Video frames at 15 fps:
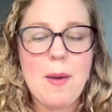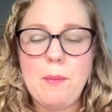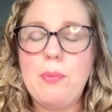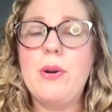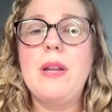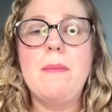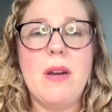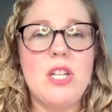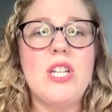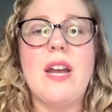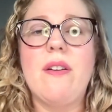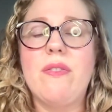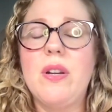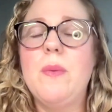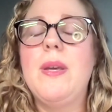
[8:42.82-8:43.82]
am pretty much
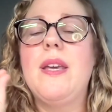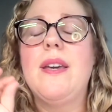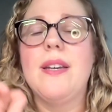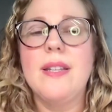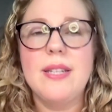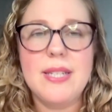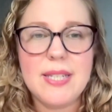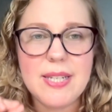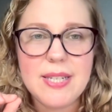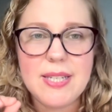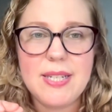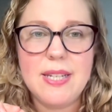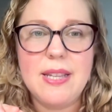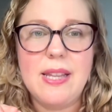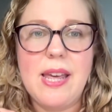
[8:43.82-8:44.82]
every week
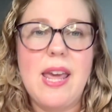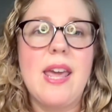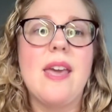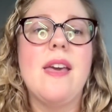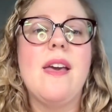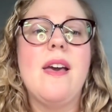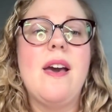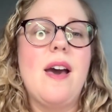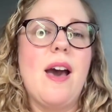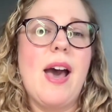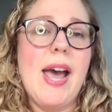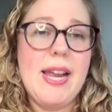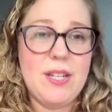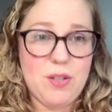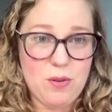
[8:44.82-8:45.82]
consistently.
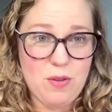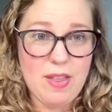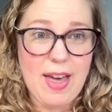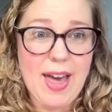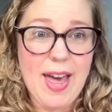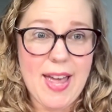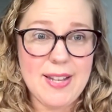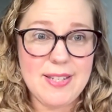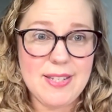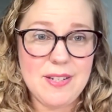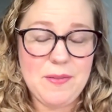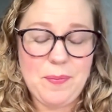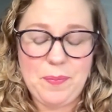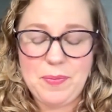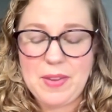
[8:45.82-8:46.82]
I do
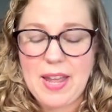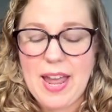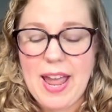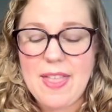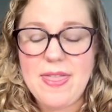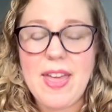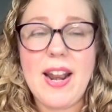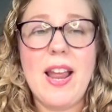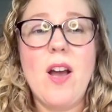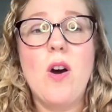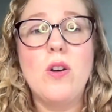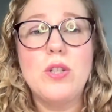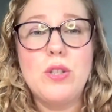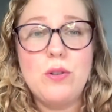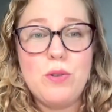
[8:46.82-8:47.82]
that. And then I
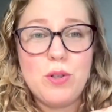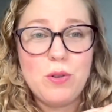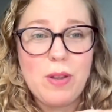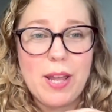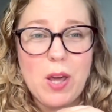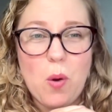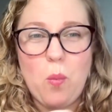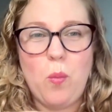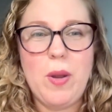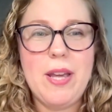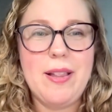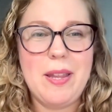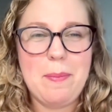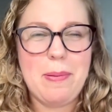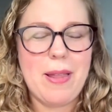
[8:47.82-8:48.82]
also do like a
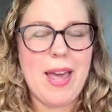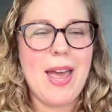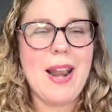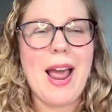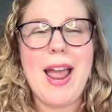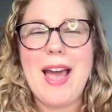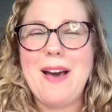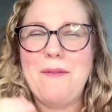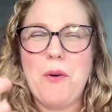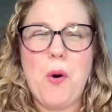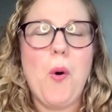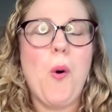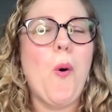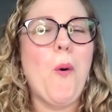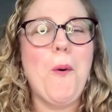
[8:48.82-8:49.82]
weekly plan. I have
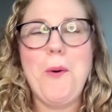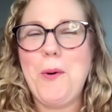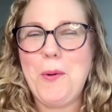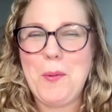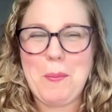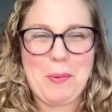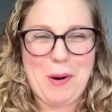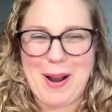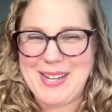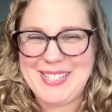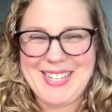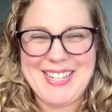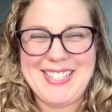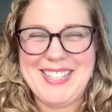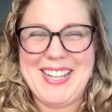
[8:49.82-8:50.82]
a whole
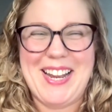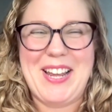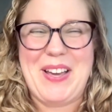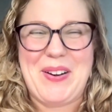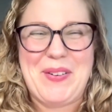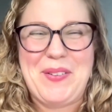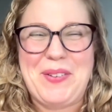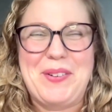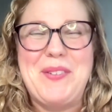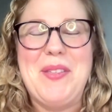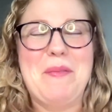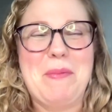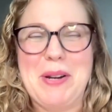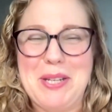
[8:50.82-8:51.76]
process that I go through that